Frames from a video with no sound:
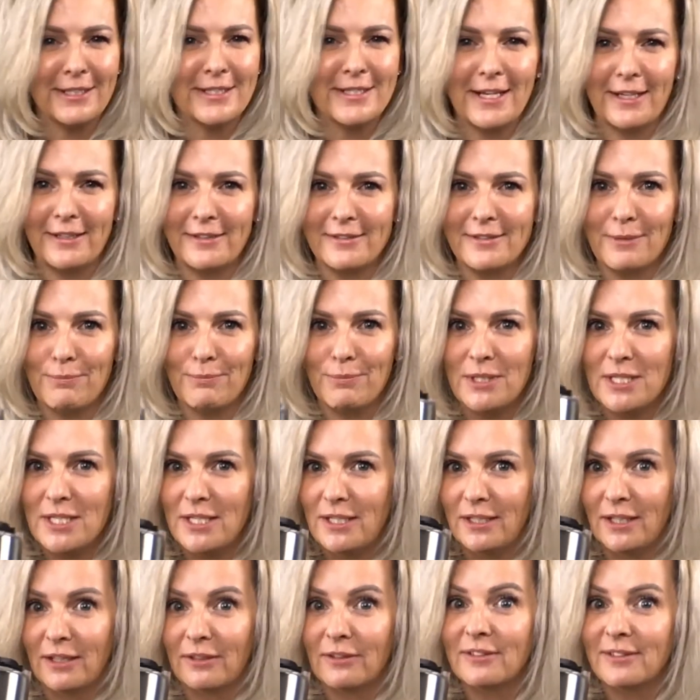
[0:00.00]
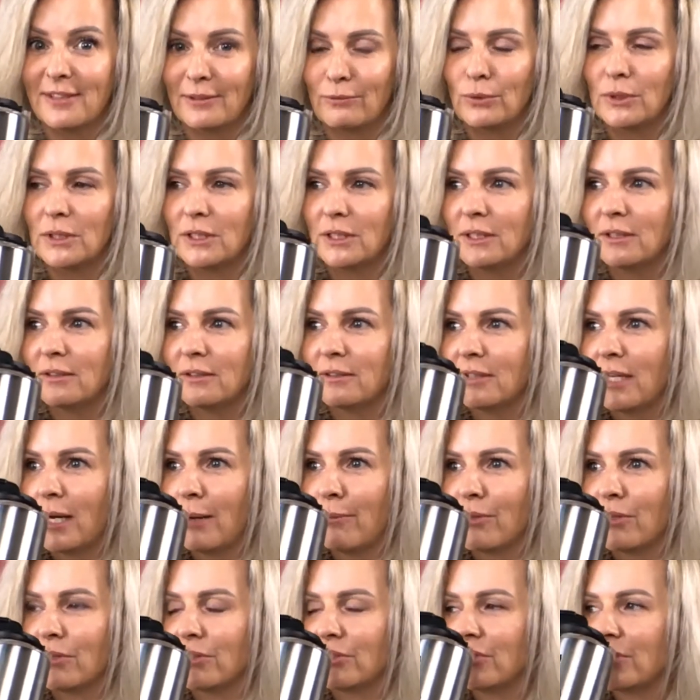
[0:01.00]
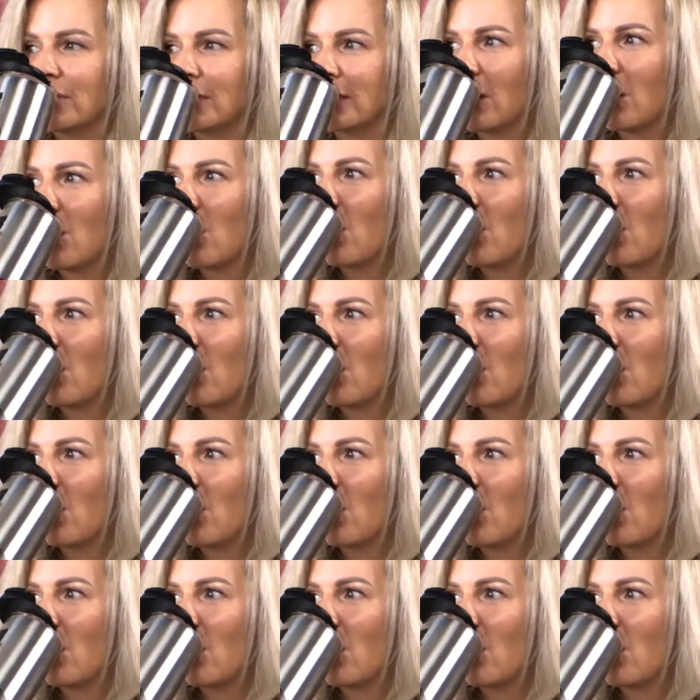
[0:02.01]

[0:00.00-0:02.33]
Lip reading: take a sip of tea now because I really am thirsty.